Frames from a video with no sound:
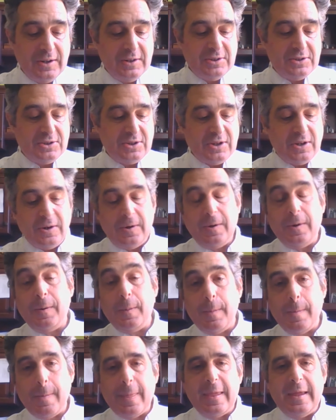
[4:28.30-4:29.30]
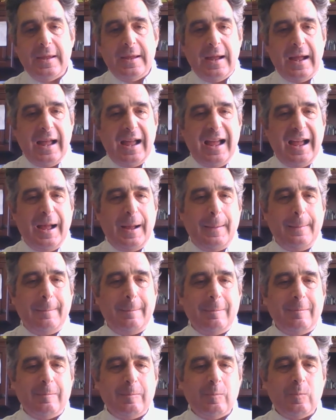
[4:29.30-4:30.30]
So
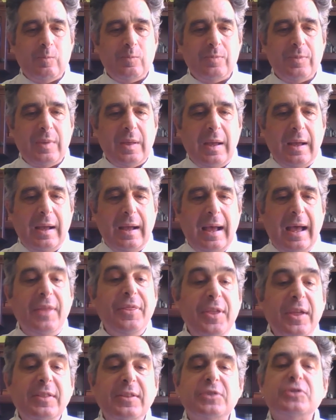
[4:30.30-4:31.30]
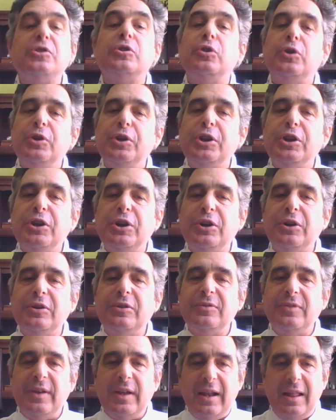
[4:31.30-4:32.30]
um, I think there's a learning
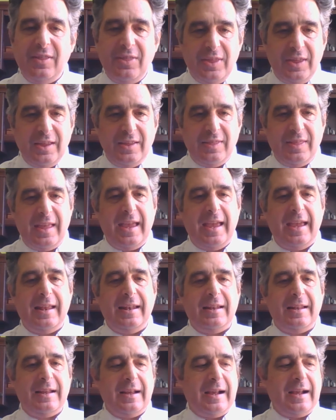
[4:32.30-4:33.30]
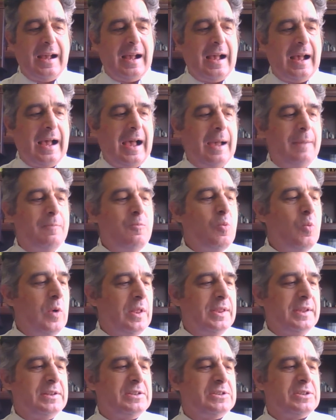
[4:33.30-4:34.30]
curve, and I think that I'm
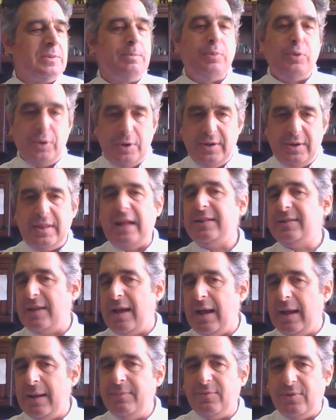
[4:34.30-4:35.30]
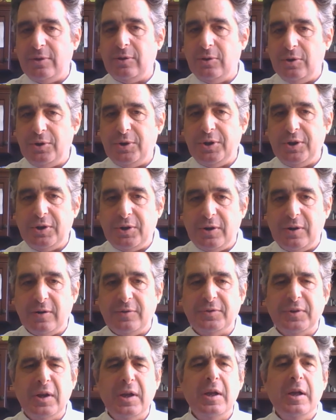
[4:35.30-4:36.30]
willing to put in that time for the learning
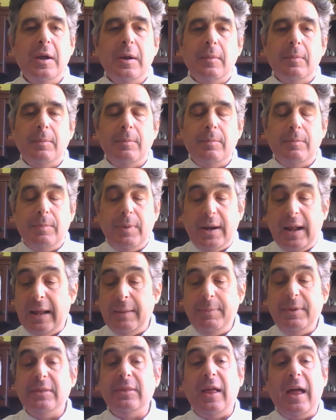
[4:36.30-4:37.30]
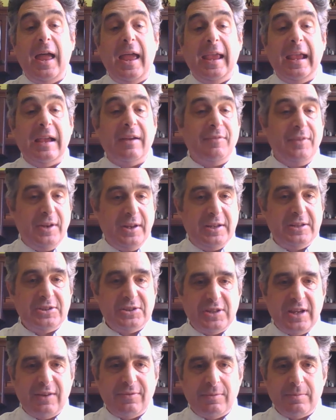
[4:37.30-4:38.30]
curve. But I'd be lying if I didn't
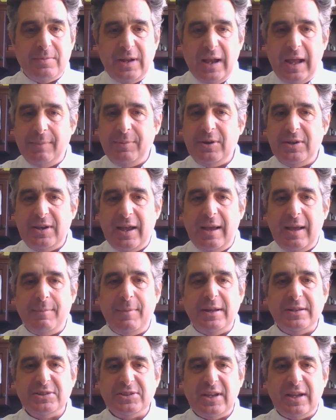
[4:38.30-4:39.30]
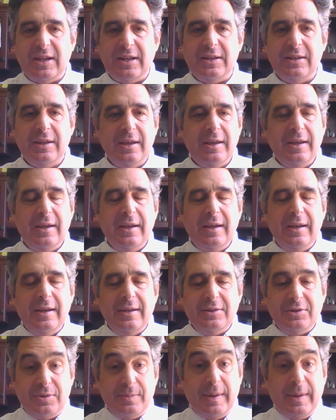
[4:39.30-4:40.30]
say from time to time I said
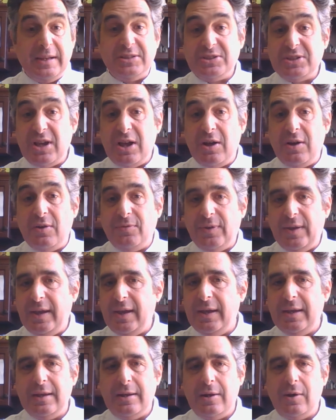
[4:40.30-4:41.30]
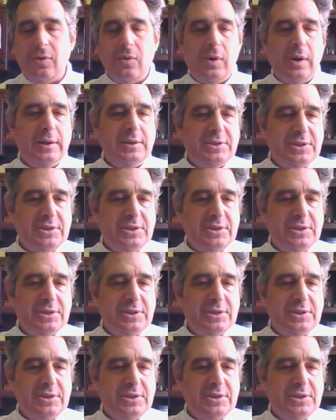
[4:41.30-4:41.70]
to myself, "Hey, you know what?